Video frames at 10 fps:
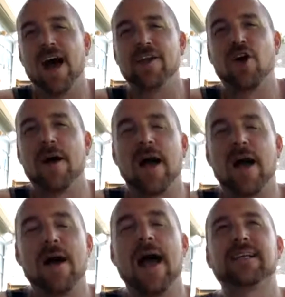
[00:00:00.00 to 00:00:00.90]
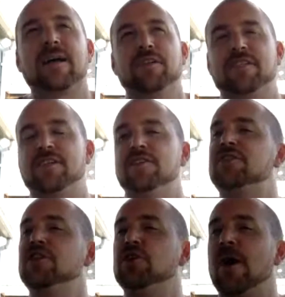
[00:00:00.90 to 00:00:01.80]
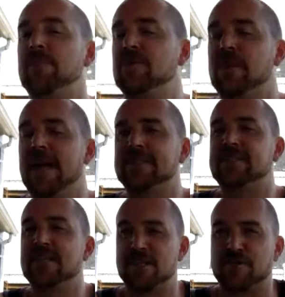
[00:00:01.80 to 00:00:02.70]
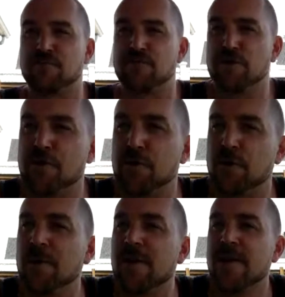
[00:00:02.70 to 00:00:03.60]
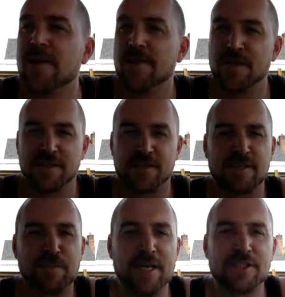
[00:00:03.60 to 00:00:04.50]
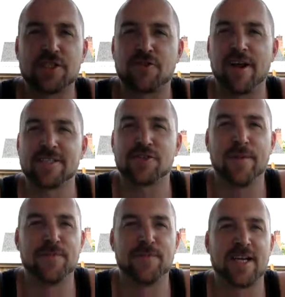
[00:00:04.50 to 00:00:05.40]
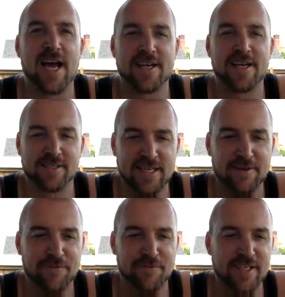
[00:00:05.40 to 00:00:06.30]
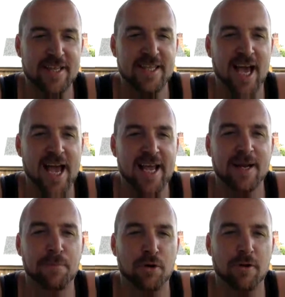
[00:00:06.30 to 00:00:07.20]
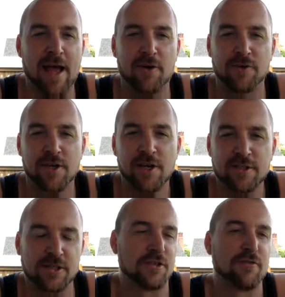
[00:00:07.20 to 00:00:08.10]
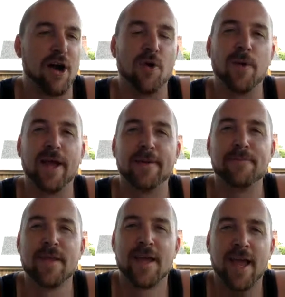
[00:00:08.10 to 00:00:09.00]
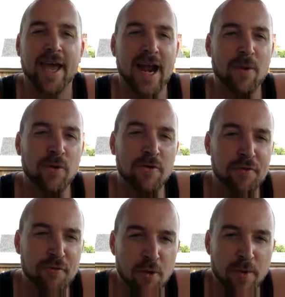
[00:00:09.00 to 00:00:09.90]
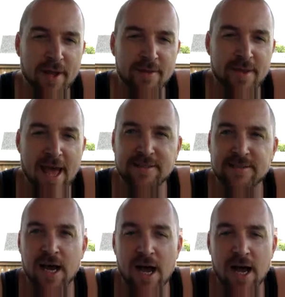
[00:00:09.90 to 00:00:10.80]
You know, as I'm listening to you, I'm glancing through the speech transcript to kind of see if there's anything I can pull out to throw in. And I will throw in that